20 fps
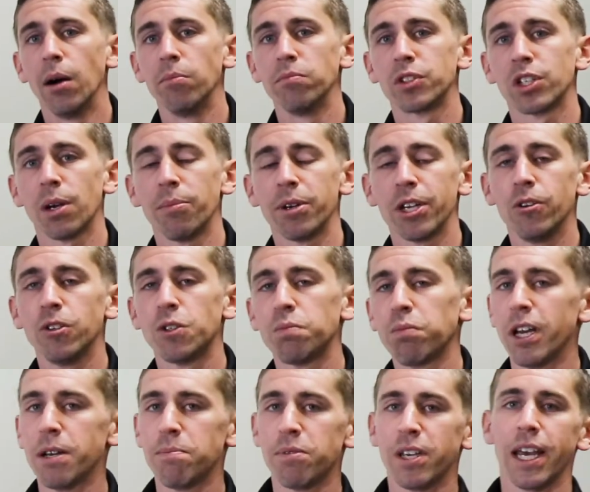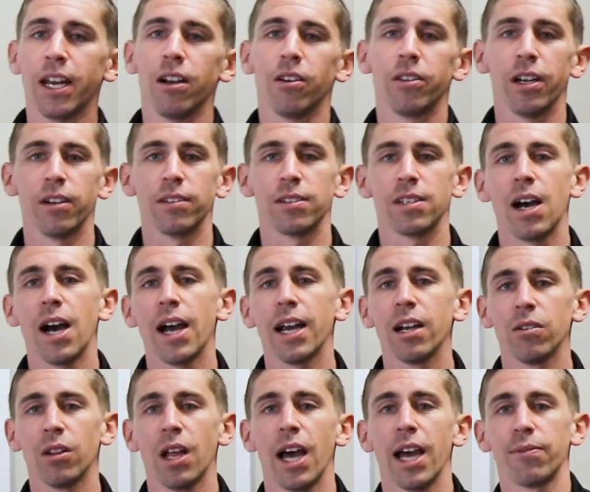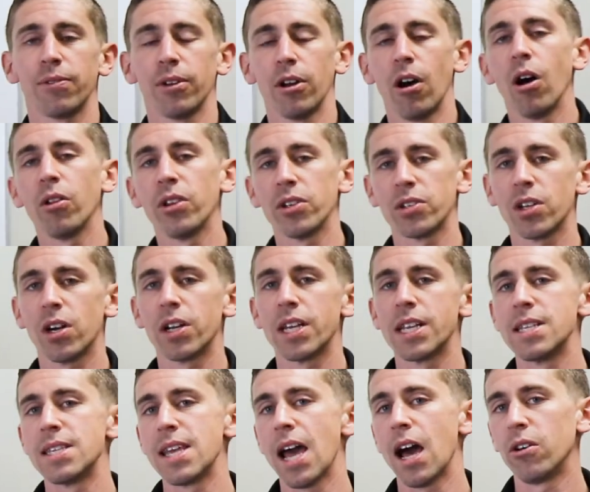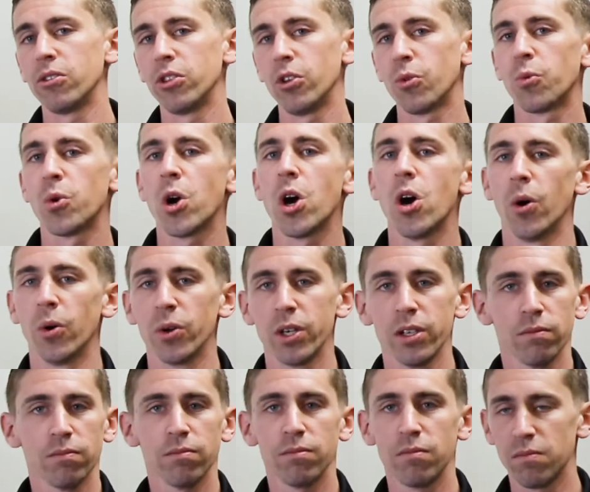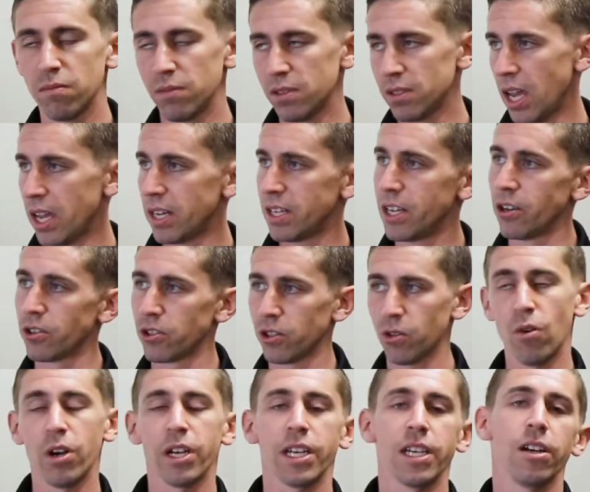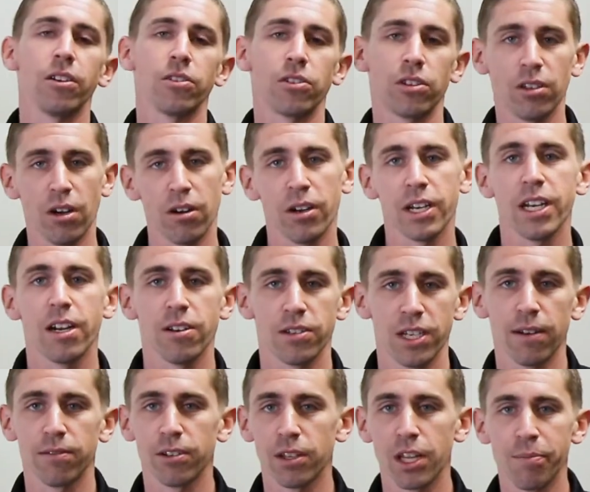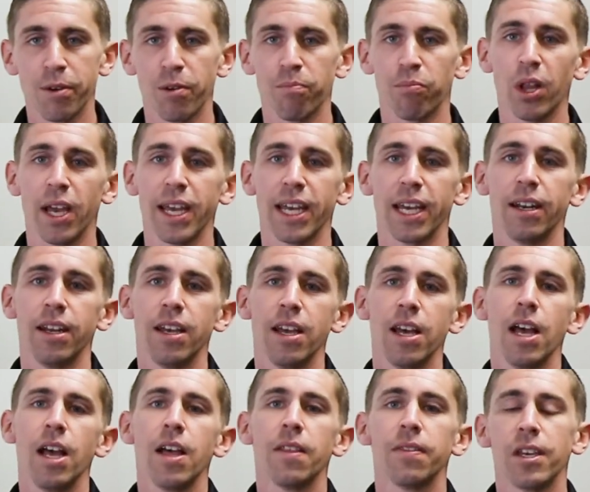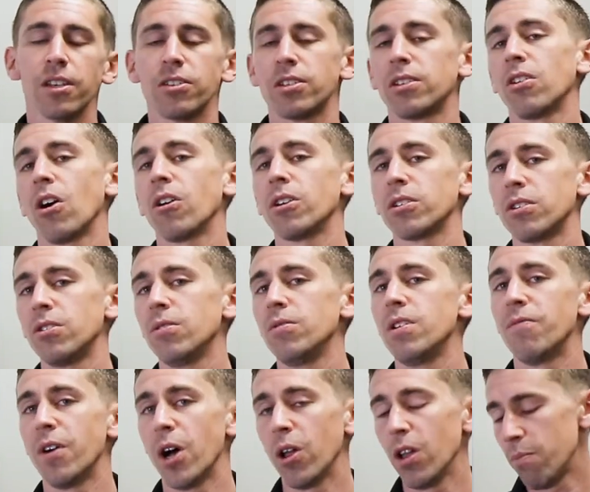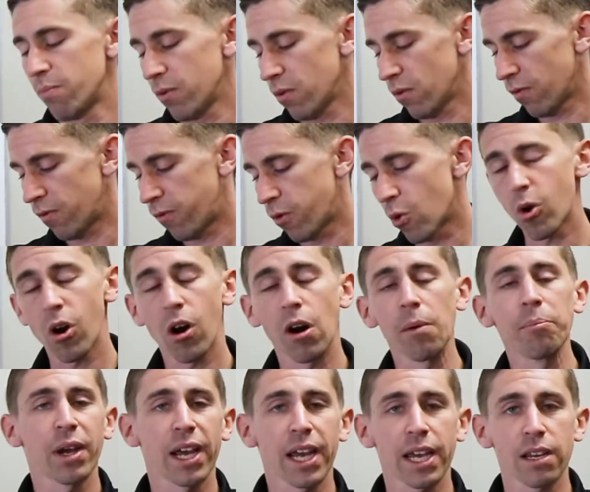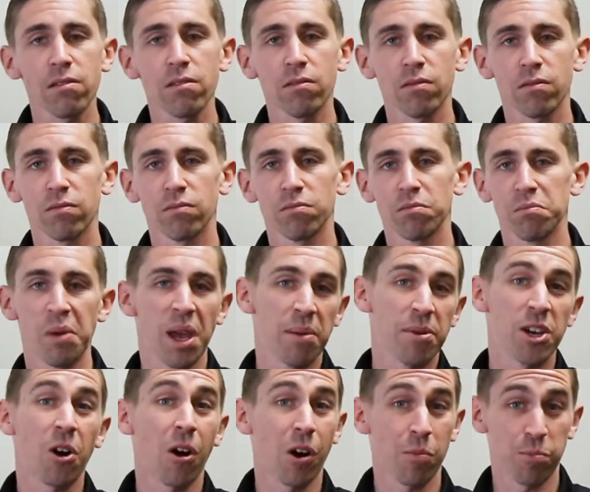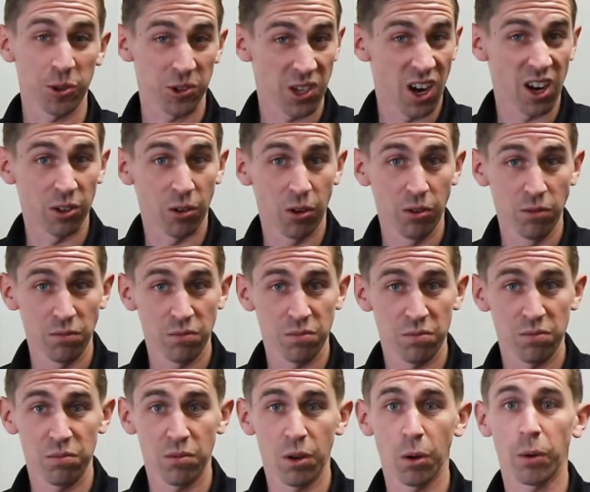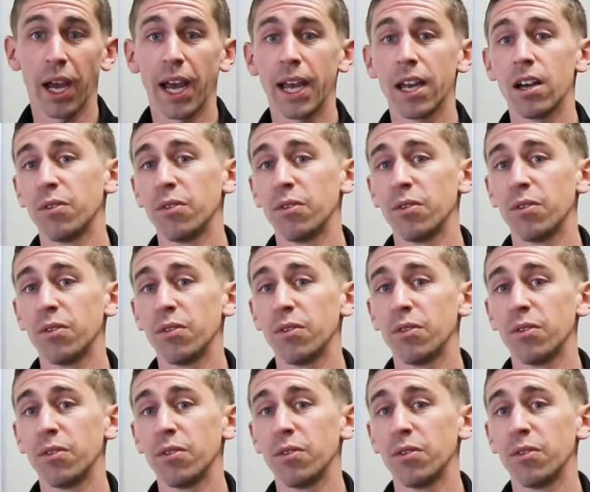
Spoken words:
Somebody who's played piano their entire life and all of a sudden down the road, 10 years, 20 years, 30 years after they've been playing, they start to develop forearm pain, maybe carpal tunnel, okay?